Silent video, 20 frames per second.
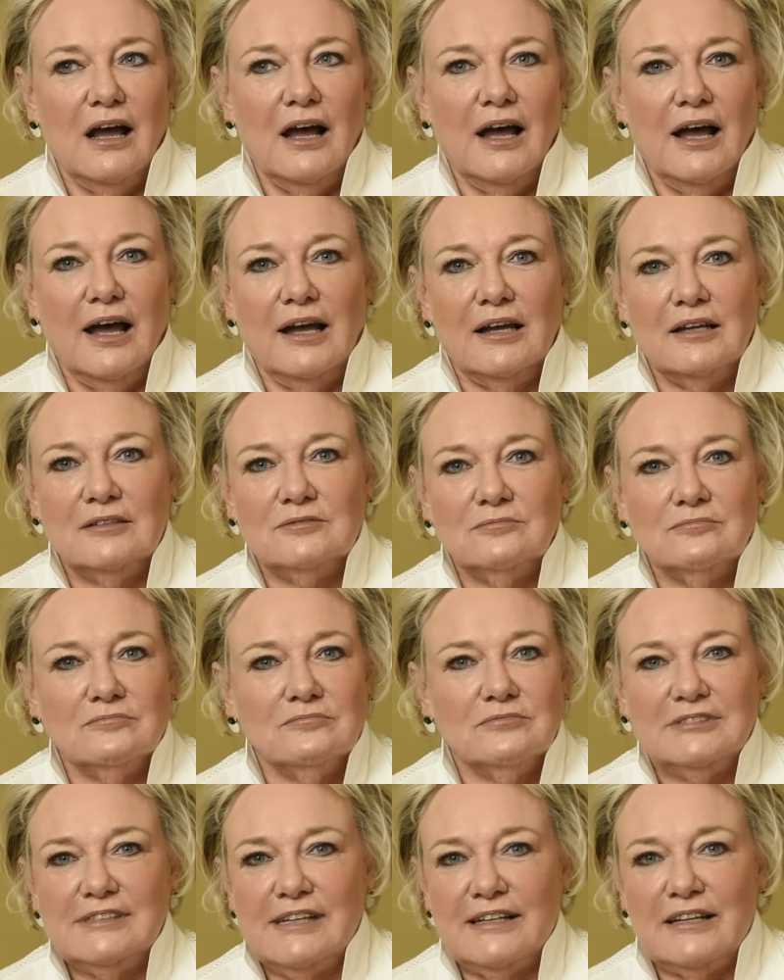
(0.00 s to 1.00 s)
I
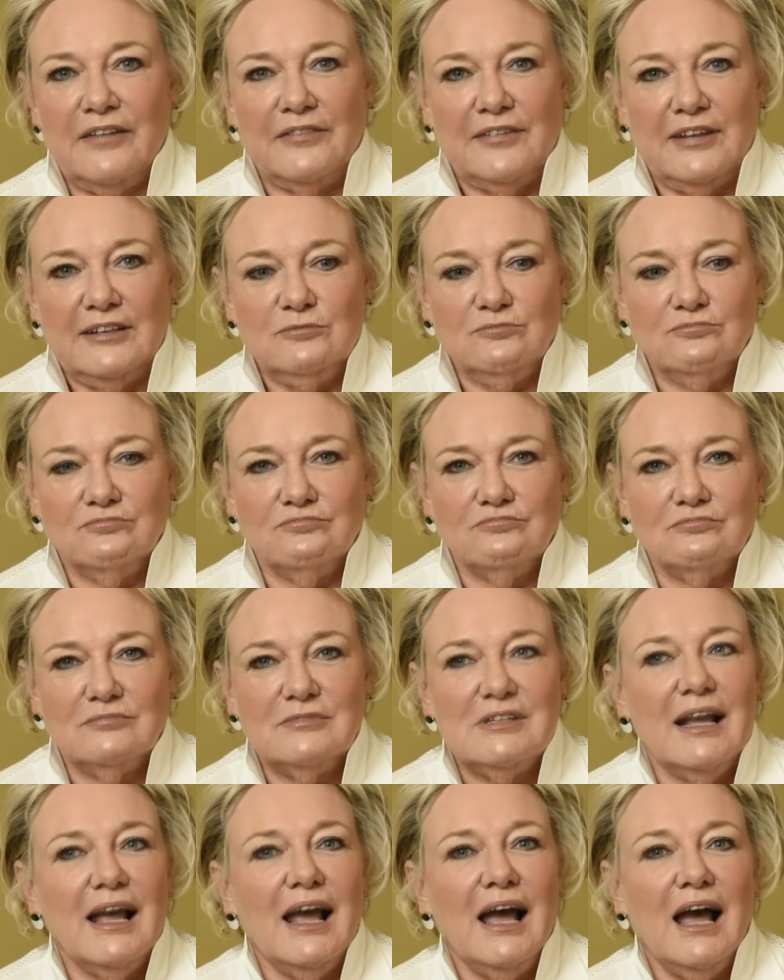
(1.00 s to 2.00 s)
said nothing.
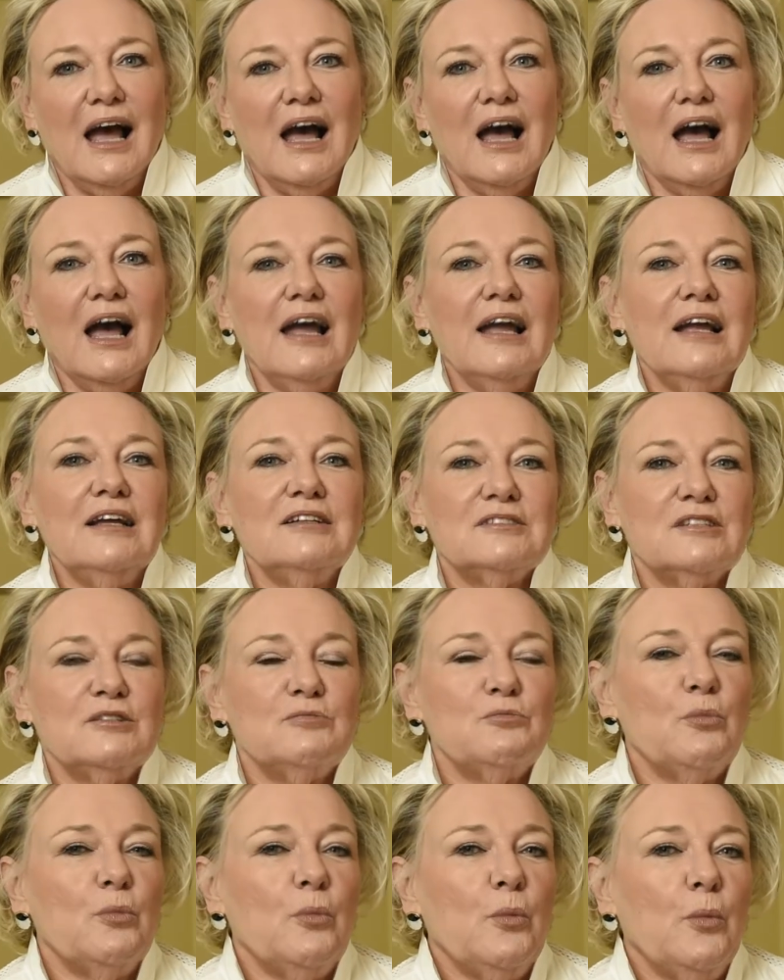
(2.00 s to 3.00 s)
He
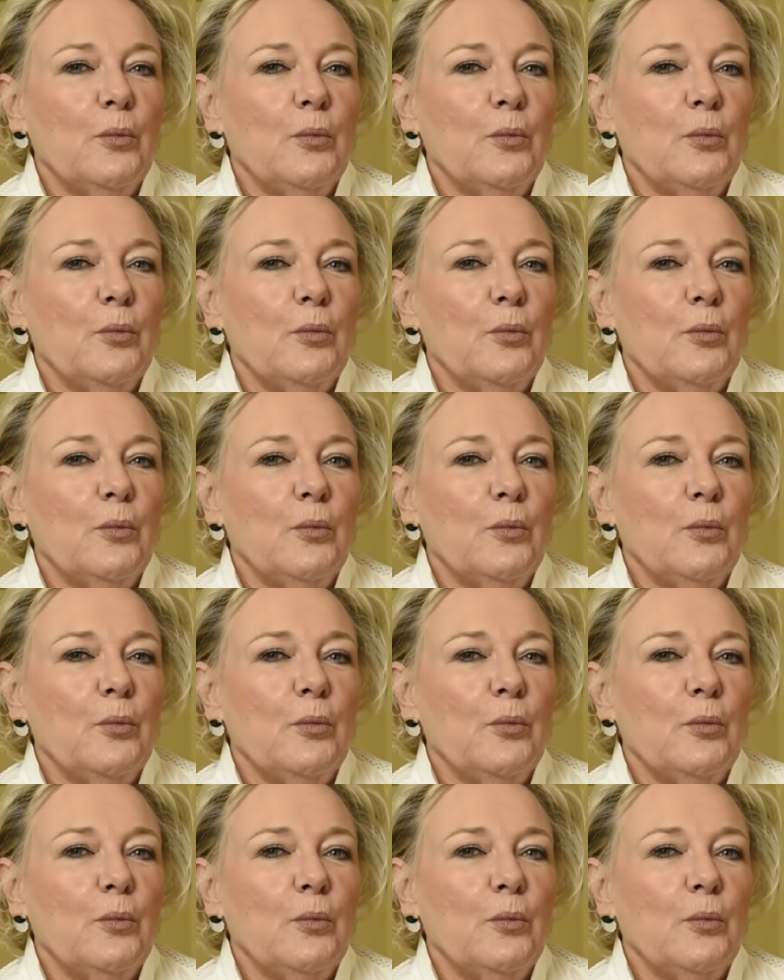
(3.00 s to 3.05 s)
said,